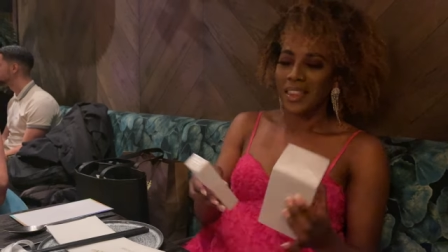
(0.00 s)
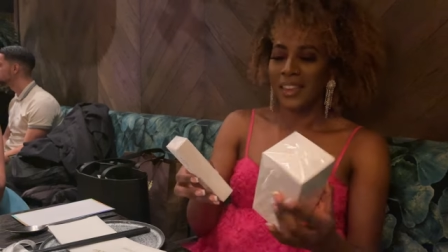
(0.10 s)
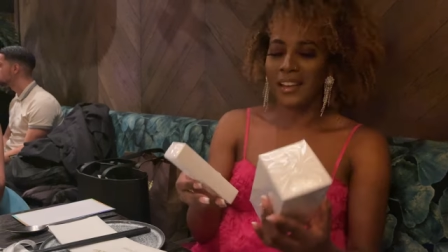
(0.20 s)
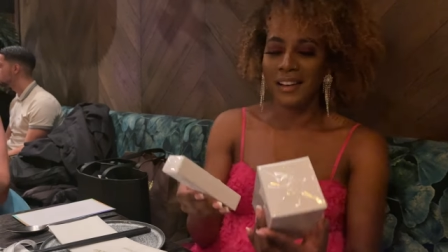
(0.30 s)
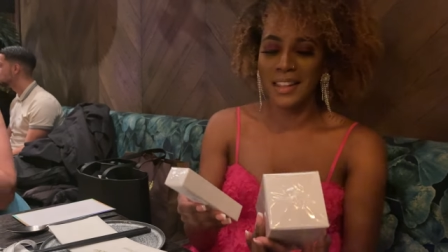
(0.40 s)

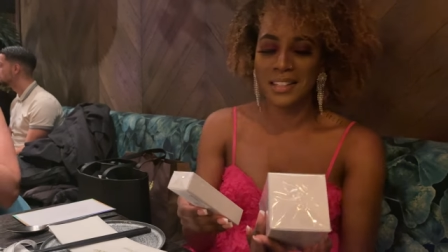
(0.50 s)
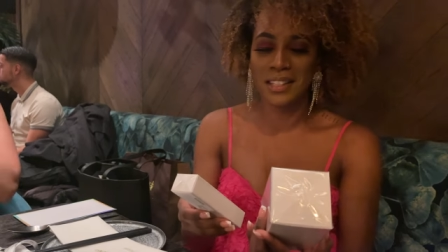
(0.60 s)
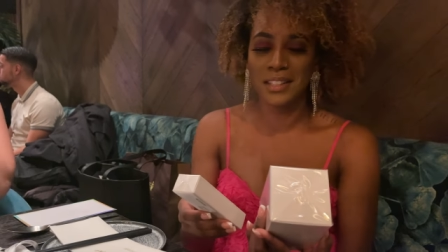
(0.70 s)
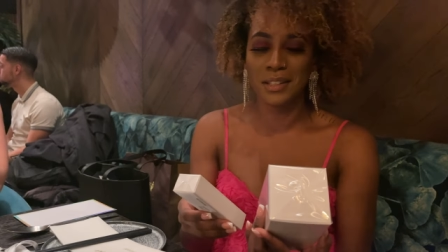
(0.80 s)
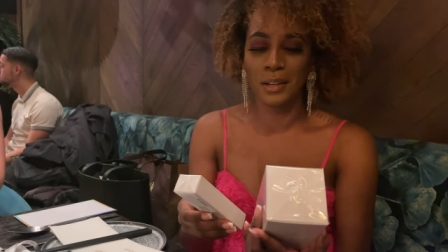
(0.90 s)
Oh, this
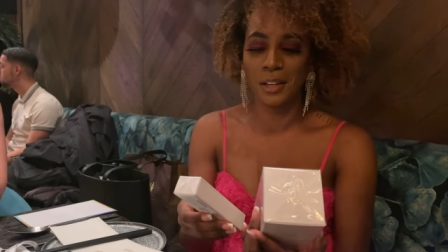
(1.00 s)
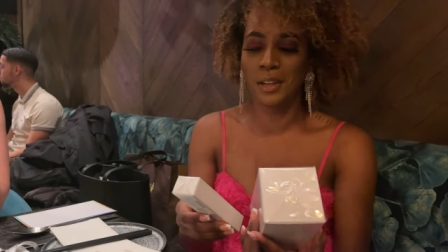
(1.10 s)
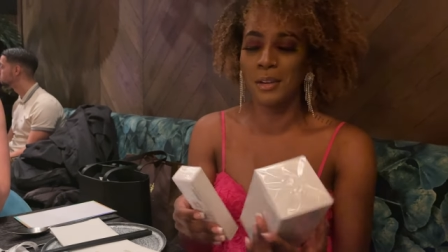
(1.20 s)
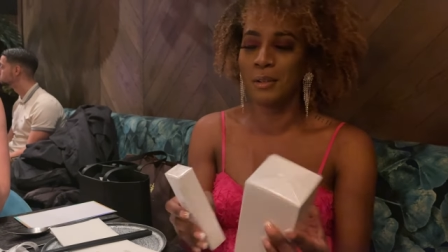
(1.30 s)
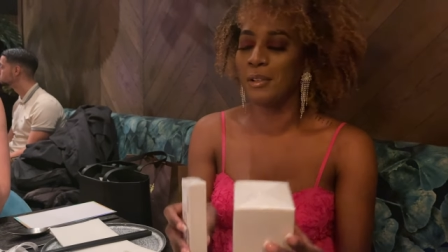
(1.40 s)
is so
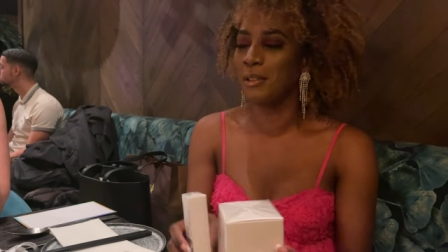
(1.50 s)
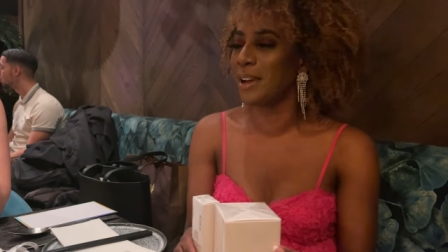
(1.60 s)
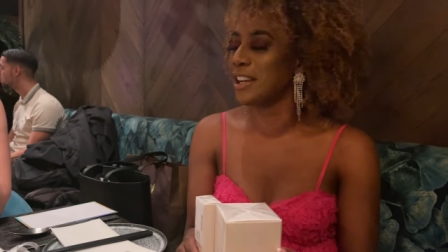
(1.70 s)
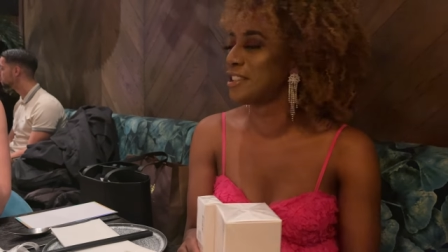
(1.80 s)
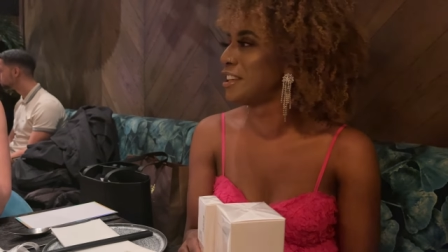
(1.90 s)
cute. My
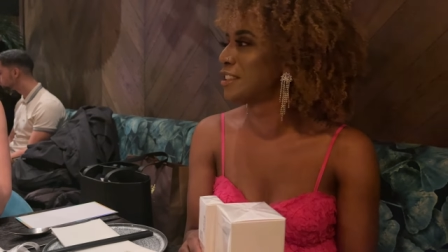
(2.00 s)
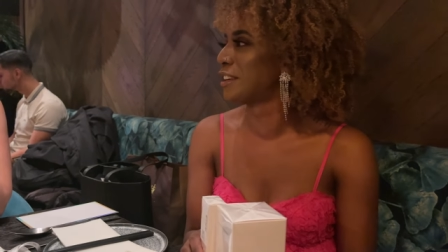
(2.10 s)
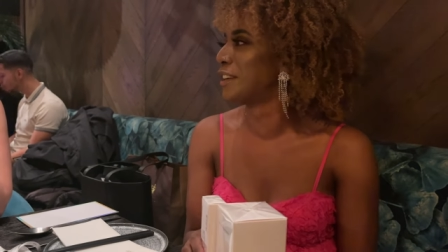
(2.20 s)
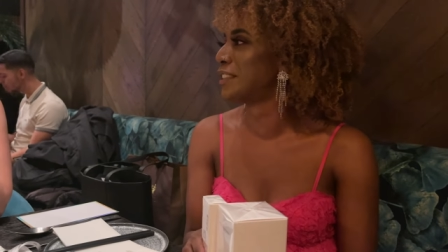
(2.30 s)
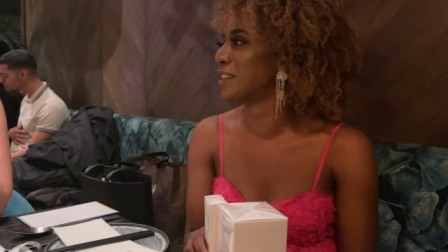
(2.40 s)
cheeks are
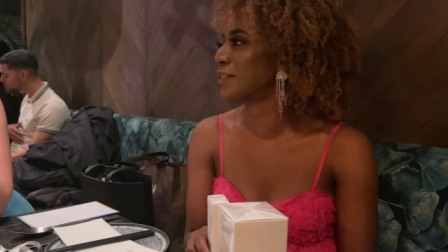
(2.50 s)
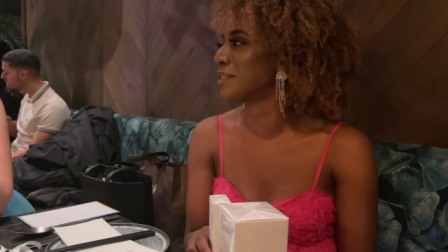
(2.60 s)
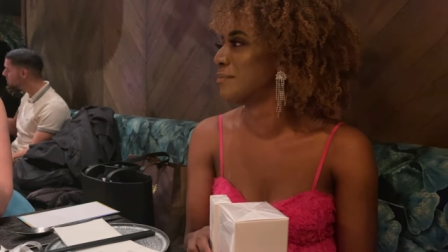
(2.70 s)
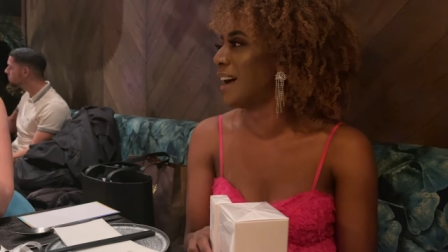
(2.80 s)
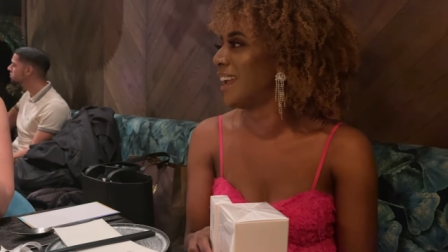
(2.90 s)
like to go
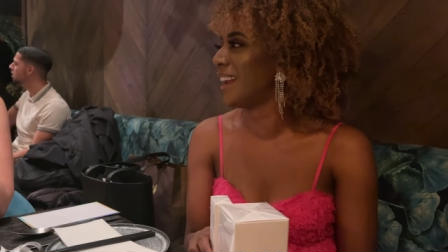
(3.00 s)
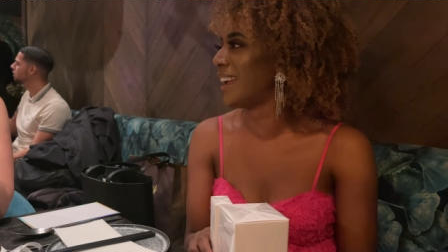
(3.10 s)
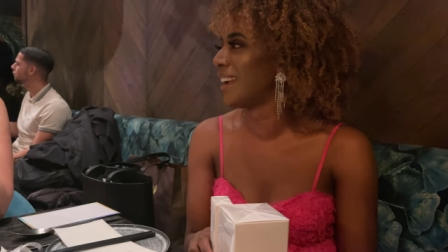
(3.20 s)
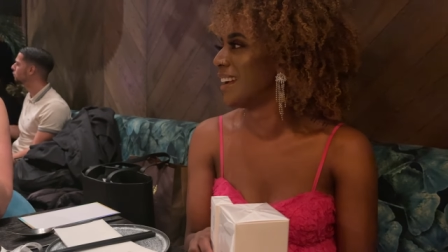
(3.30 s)
smiling.